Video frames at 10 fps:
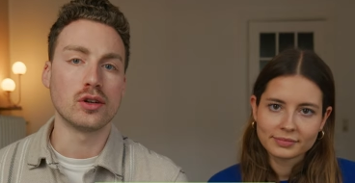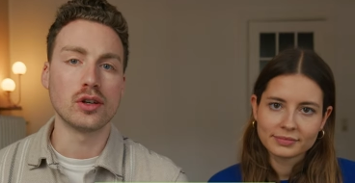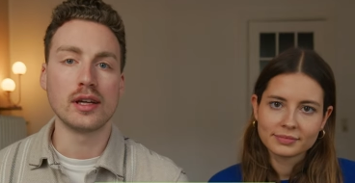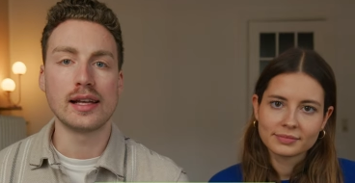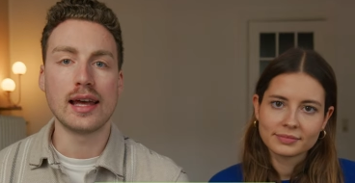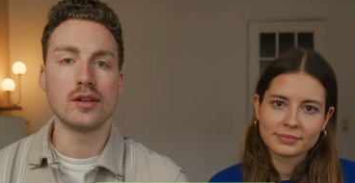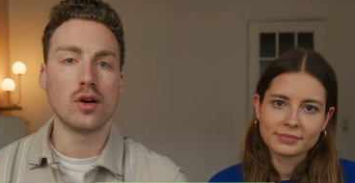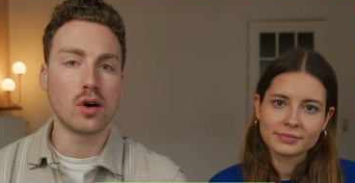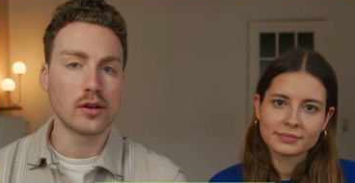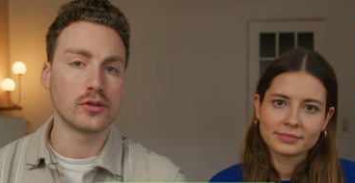Speaker 1: you're gonna get
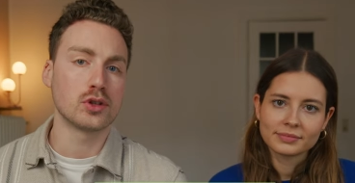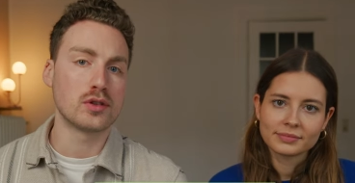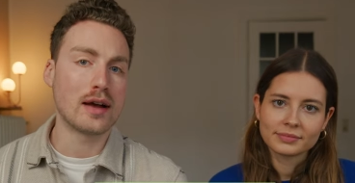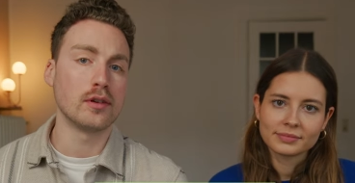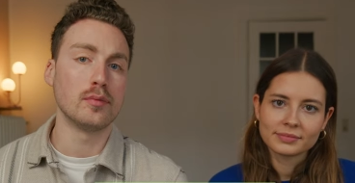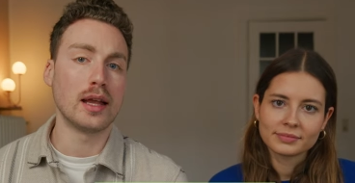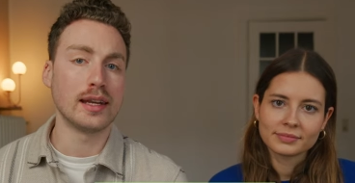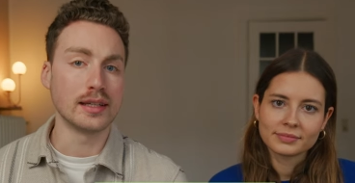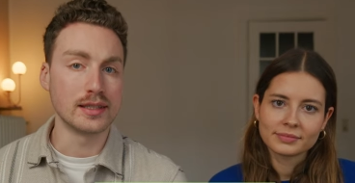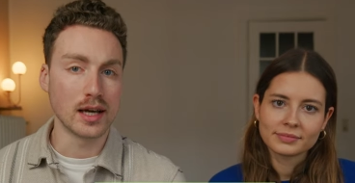all of your travel
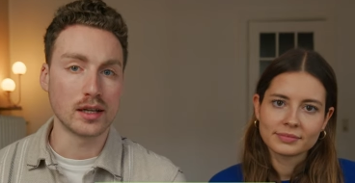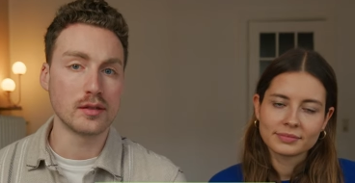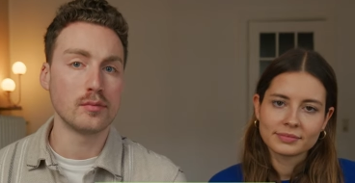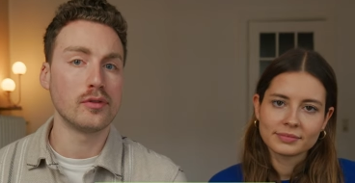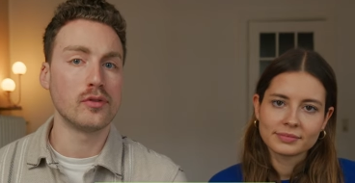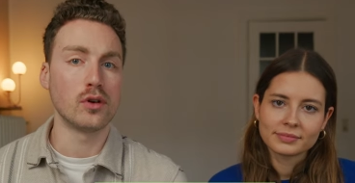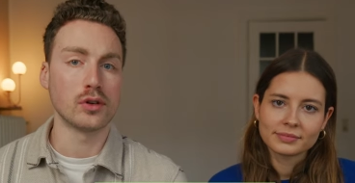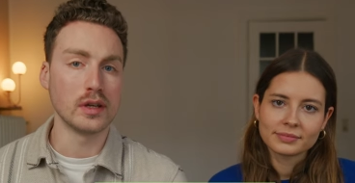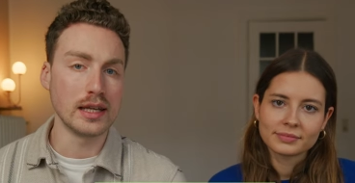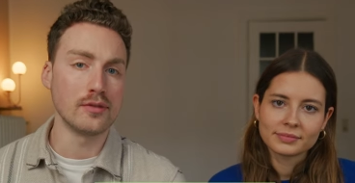planning done before
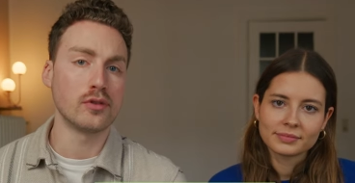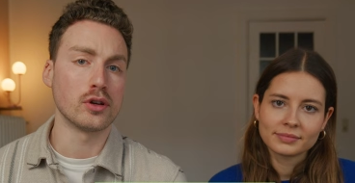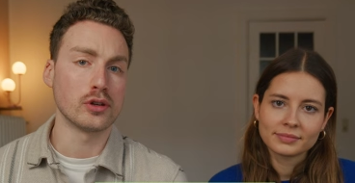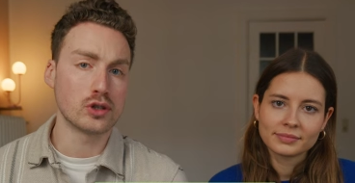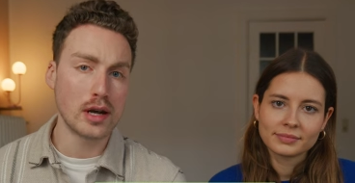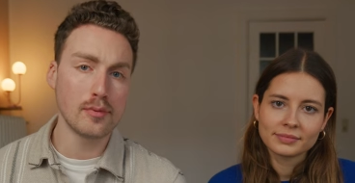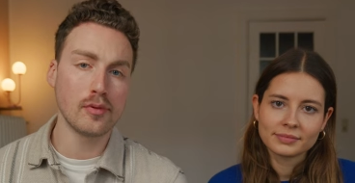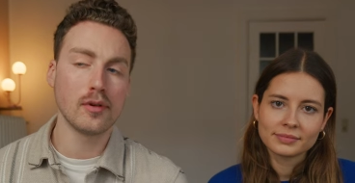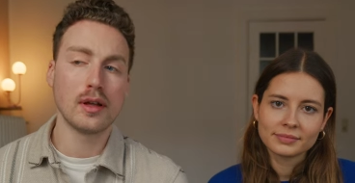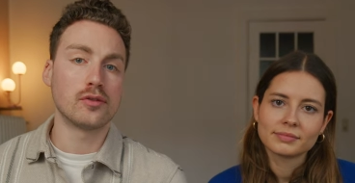you leave for your trip.
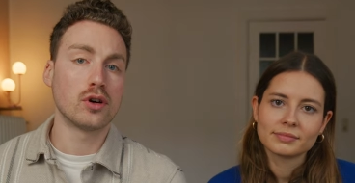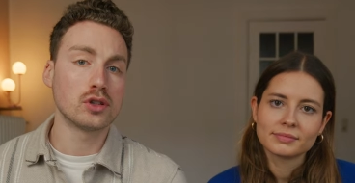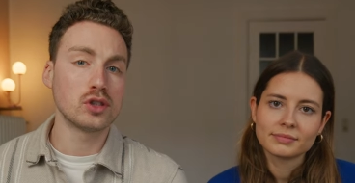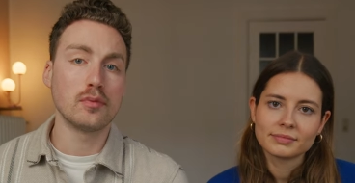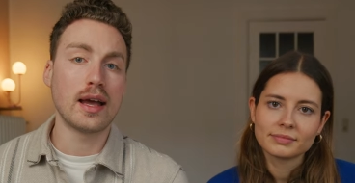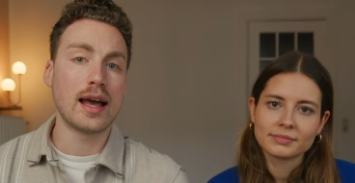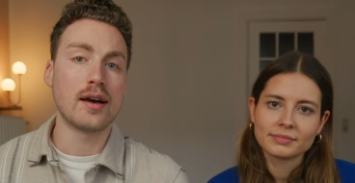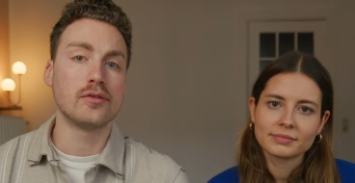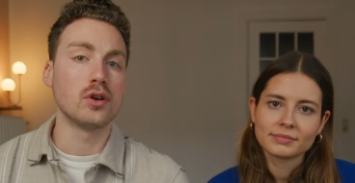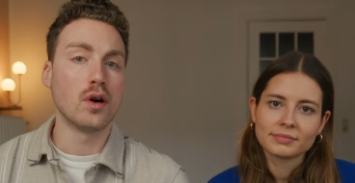Of course, you may
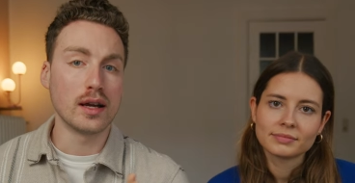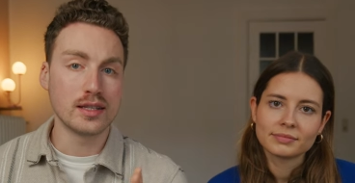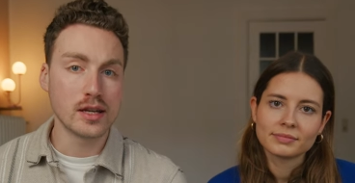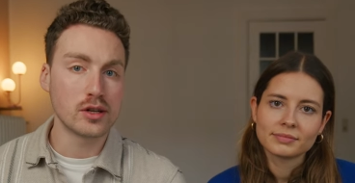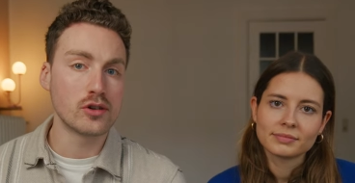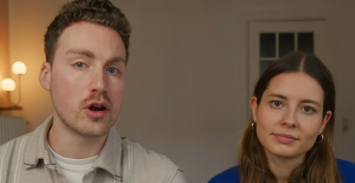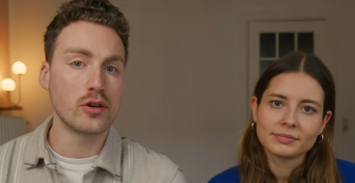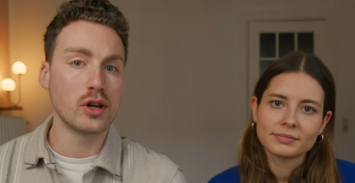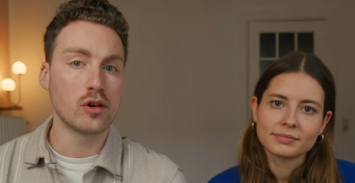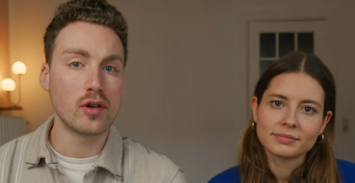have your
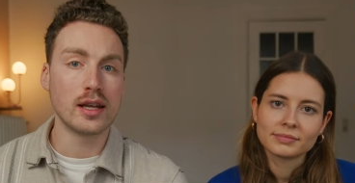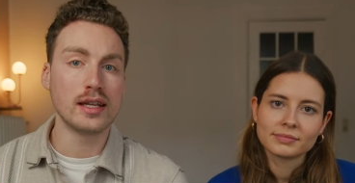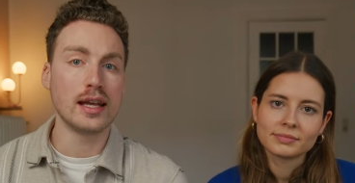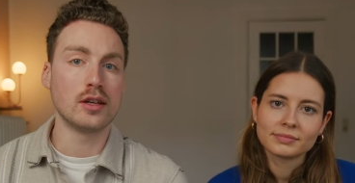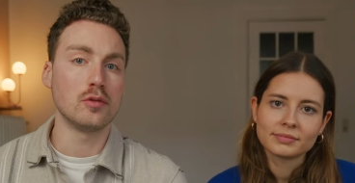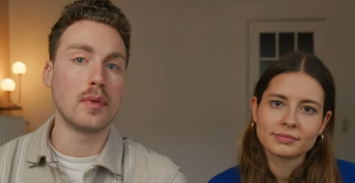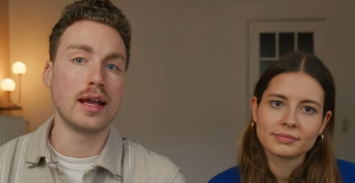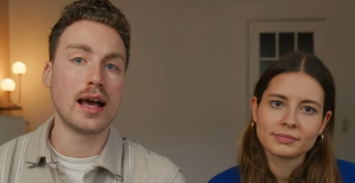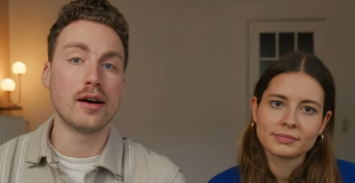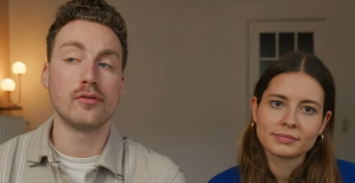itinerary already, and you
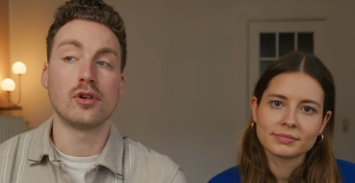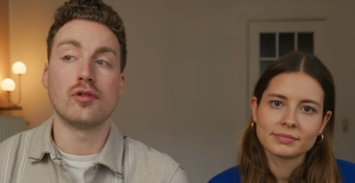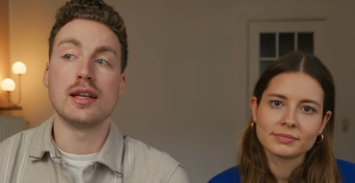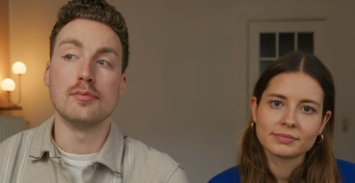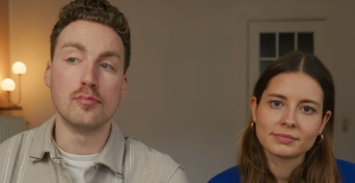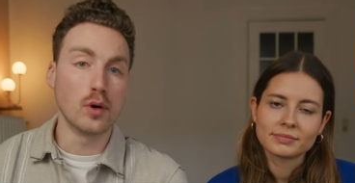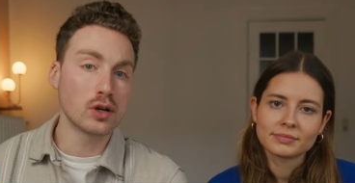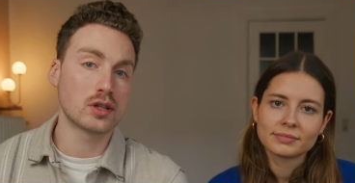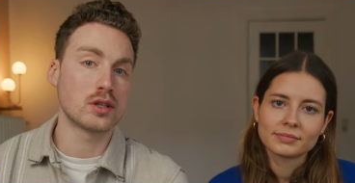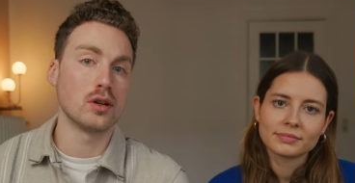may have already
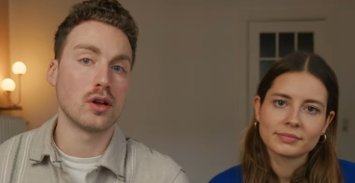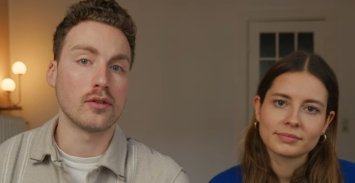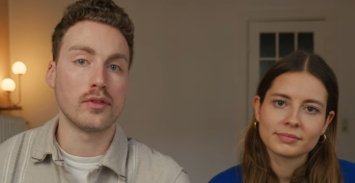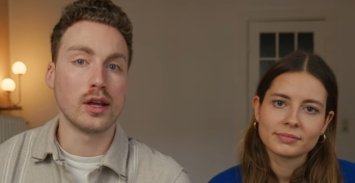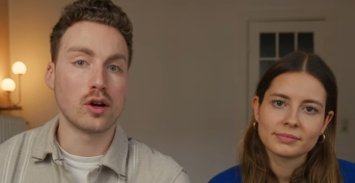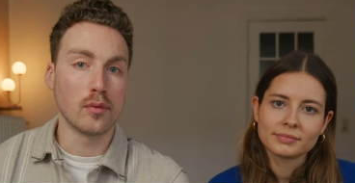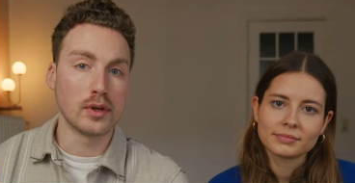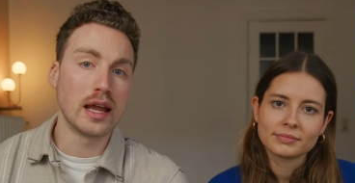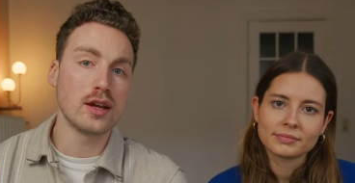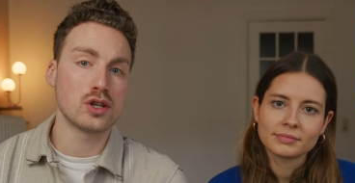booked a lot of the
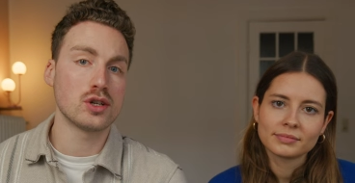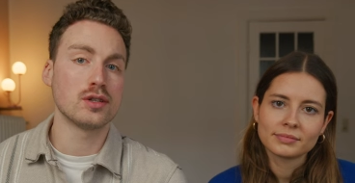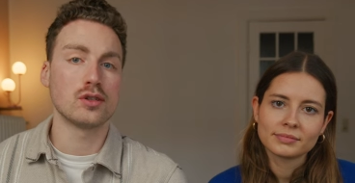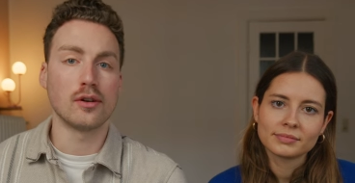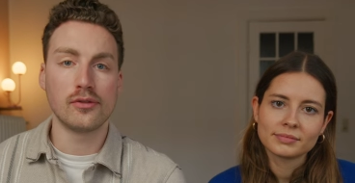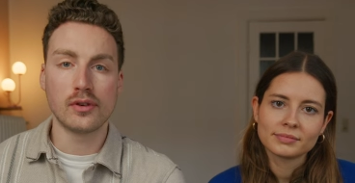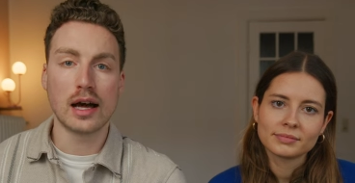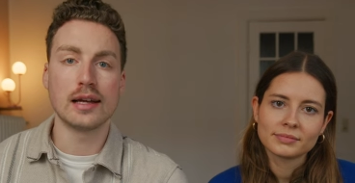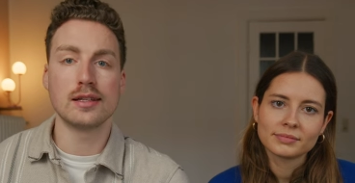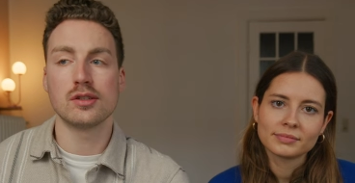accommodations or
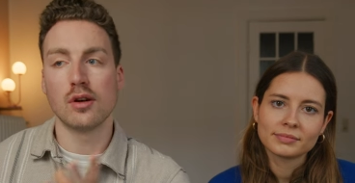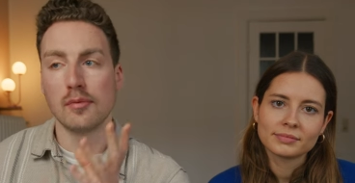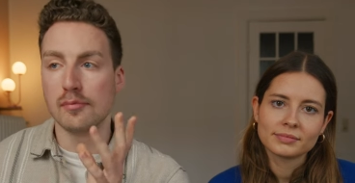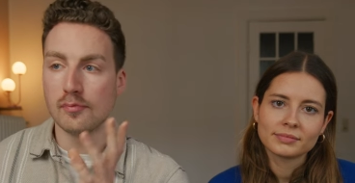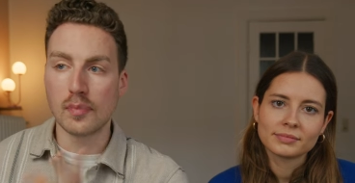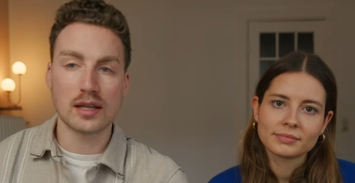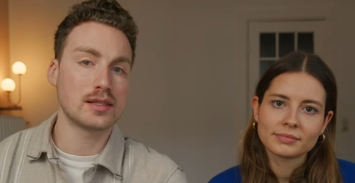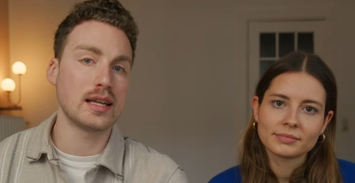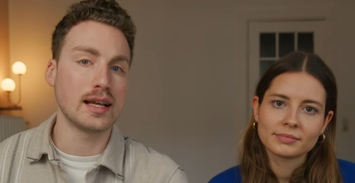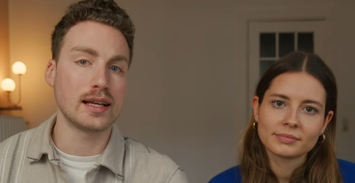flights or
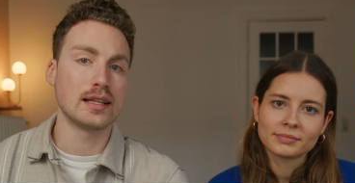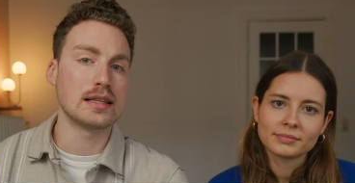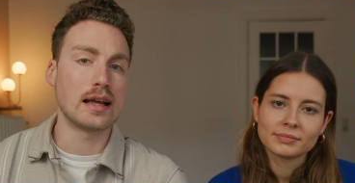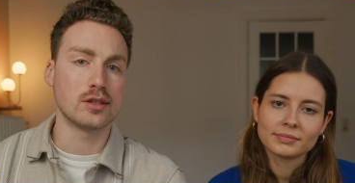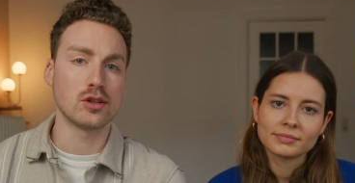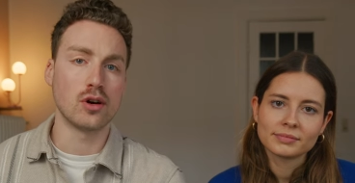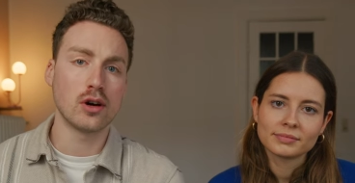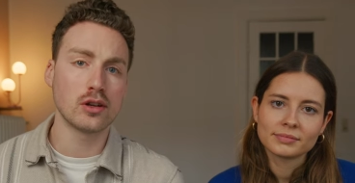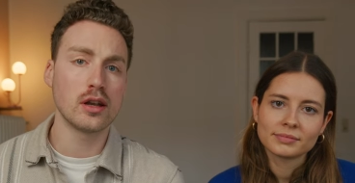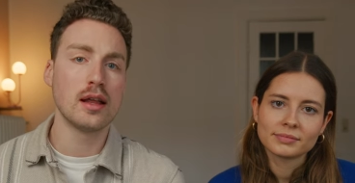bus tickets and so
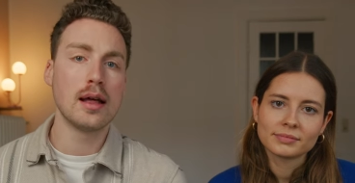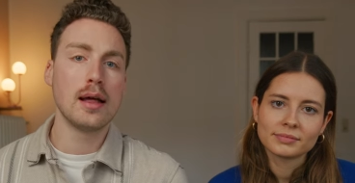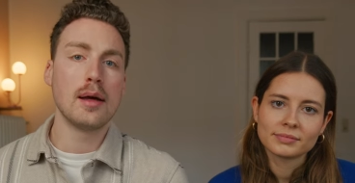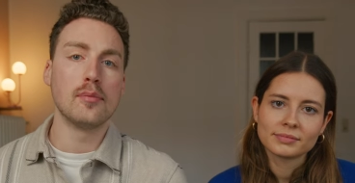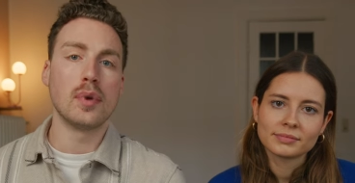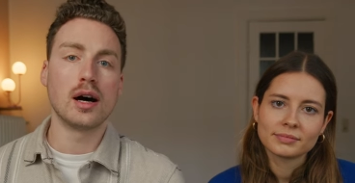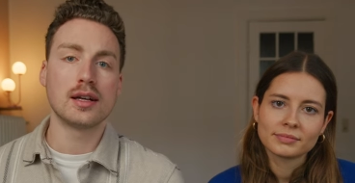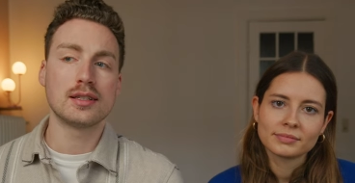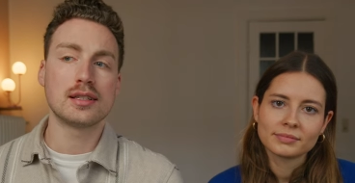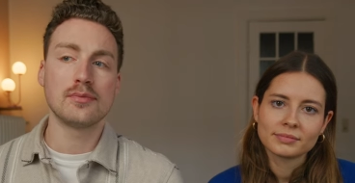on.
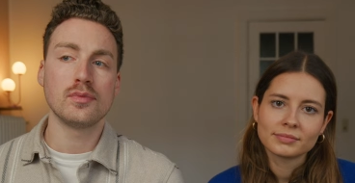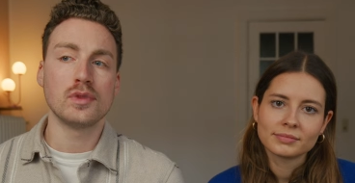but